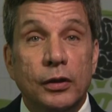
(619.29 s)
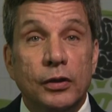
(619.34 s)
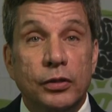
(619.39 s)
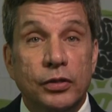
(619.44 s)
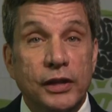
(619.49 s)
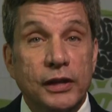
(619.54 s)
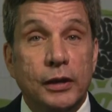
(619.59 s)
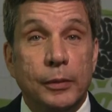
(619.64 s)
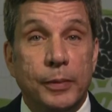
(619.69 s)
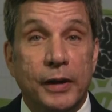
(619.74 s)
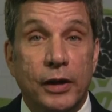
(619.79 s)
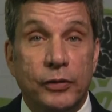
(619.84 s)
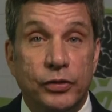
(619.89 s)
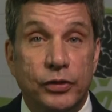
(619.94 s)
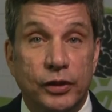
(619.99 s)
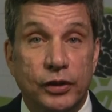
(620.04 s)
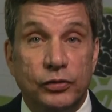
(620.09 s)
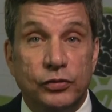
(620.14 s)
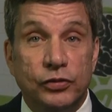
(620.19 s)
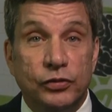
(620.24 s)
Think about
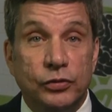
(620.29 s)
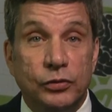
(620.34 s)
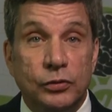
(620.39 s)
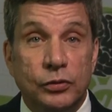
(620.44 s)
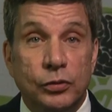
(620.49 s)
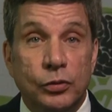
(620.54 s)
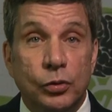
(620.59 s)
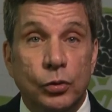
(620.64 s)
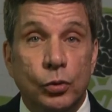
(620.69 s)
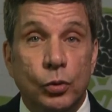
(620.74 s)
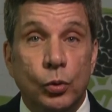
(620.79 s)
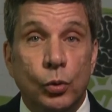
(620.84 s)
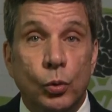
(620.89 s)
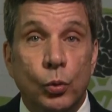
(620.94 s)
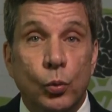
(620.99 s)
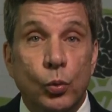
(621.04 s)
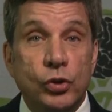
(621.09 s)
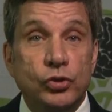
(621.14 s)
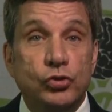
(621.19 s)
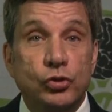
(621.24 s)
this.
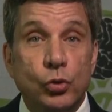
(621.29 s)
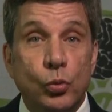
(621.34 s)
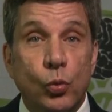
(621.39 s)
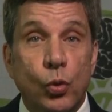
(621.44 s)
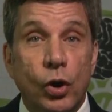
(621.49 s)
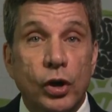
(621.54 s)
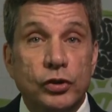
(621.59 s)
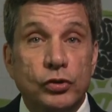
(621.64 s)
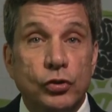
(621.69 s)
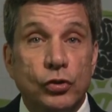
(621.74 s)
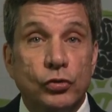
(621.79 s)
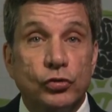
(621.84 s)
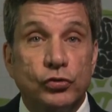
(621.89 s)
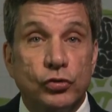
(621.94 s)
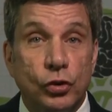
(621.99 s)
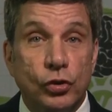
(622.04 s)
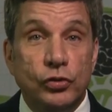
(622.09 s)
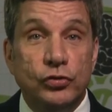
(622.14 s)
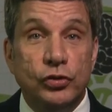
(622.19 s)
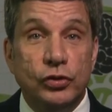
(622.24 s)
Would you want your
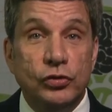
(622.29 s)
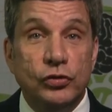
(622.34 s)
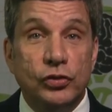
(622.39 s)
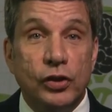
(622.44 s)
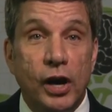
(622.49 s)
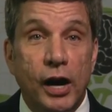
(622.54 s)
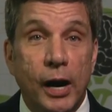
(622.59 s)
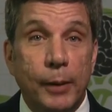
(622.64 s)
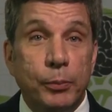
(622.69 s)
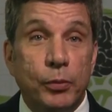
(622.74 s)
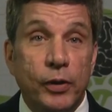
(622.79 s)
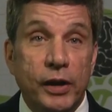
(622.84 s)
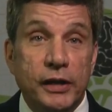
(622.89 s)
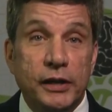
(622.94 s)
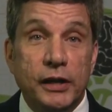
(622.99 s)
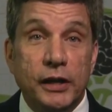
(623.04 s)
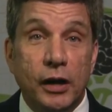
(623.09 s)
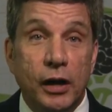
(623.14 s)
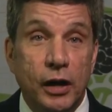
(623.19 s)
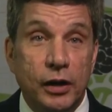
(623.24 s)
surgeons
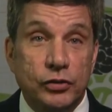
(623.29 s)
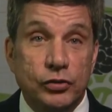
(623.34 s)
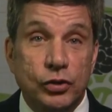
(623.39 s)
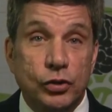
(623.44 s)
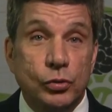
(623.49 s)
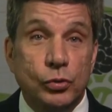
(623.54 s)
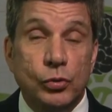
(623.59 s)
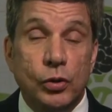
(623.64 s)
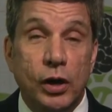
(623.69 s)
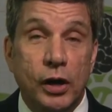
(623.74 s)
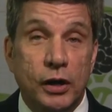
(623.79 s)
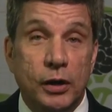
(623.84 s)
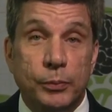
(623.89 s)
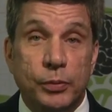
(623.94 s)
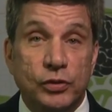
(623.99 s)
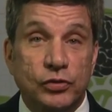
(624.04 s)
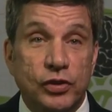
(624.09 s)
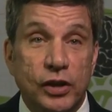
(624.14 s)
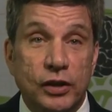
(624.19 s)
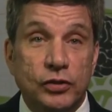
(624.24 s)
operating on you on a
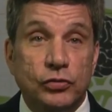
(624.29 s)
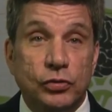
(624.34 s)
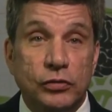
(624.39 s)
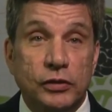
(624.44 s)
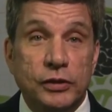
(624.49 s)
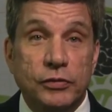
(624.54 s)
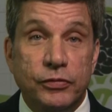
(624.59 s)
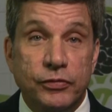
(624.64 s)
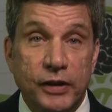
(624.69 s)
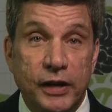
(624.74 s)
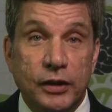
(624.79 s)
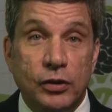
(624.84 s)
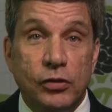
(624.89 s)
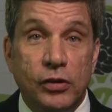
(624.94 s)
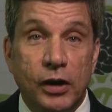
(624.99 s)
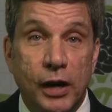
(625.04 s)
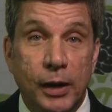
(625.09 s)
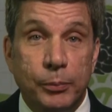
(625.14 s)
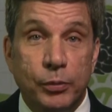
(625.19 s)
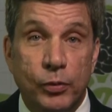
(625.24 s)
potentially fatal
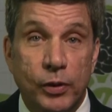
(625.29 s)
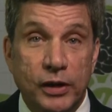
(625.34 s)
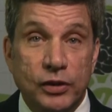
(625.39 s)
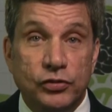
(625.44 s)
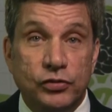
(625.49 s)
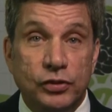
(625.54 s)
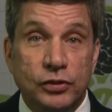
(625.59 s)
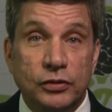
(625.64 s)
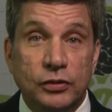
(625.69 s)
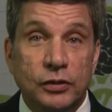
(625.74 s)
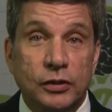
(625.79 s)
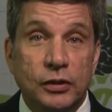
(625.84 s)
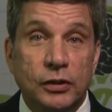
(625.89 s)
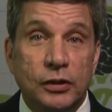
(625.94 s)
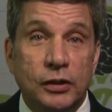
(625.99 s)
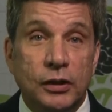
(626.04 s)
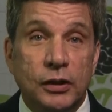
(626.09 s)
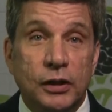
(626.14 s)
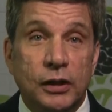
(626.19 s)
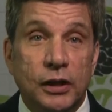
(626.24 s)
operation
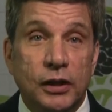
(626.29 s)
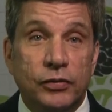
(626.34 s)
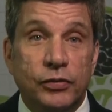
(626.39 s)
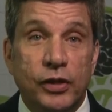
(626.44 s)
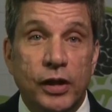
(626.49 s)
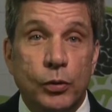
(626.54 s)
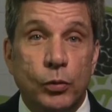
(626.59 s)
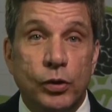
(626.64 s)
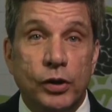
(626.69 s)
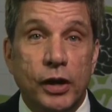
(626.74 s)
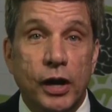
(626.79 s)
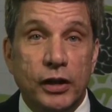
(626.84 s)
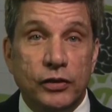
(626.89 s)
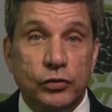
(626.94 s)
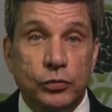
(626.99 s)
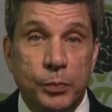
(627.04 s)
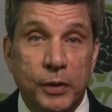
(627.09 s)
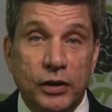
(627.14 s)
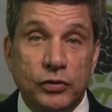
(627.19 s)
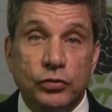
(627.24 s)
if they were not
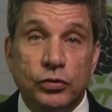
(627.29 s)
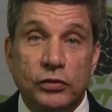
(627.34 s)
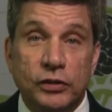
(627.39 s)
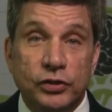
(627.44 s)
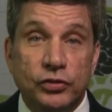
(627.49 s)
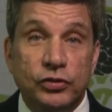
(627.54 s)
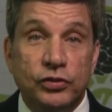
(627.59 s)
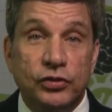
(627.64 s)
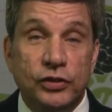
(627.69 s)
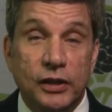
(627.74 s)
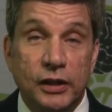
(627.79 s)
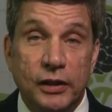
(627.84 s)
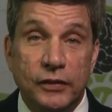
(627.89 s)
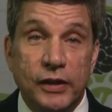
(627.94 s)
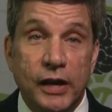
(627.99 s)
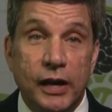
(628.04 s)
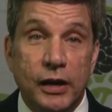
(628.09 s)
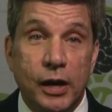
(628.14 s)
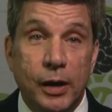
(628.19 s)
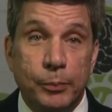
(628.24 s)
specialists in
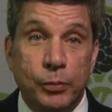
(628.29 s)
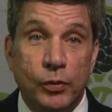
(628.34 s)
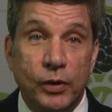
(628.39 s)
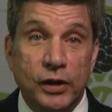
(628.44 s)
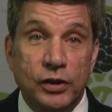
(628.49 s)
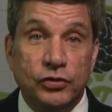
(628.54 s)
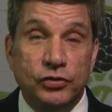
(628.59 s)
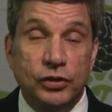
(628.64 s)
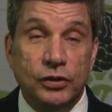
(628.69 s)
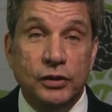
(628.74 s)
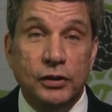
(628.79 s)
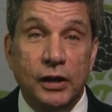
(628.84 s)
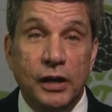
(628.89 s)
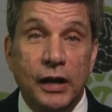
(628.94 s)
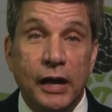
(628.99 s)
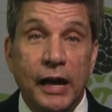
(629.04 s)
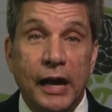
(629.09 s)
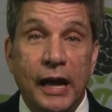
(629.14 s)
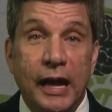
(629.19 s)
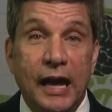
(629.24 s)
that operation,
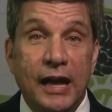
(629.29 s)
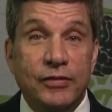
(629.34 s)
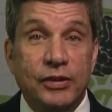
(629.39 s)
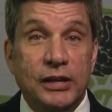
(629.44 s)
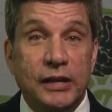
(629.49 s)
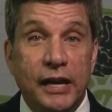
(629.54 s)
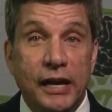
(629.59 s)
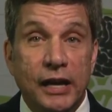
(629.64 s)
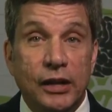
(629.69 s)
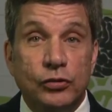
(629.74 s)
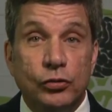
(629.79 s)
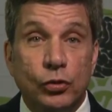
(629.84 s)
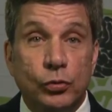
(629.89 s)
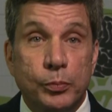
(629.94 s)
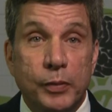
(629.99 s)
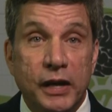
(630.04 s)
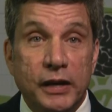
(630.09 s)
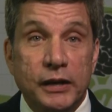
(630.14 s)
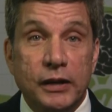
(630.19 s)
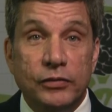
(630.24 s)
having handled
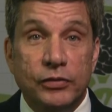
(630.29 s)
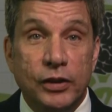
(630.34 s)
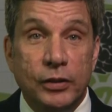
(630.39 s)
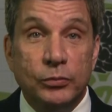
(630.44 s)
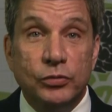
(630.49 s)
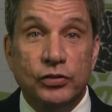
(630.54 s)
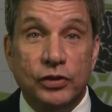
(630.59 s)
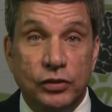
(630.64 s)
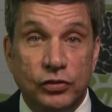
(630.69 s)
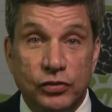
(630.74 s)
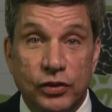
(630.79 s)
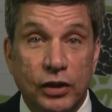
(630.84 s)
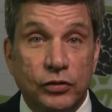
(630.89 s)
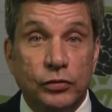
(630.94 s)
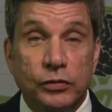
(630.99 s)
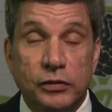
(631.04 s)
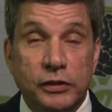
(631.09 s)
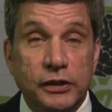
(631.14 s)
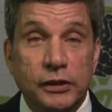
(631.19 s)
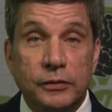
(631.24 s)
many of them
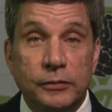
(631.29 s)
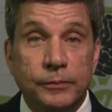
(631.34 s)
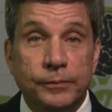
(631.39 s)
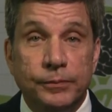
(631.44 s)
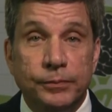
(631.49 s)
successfully?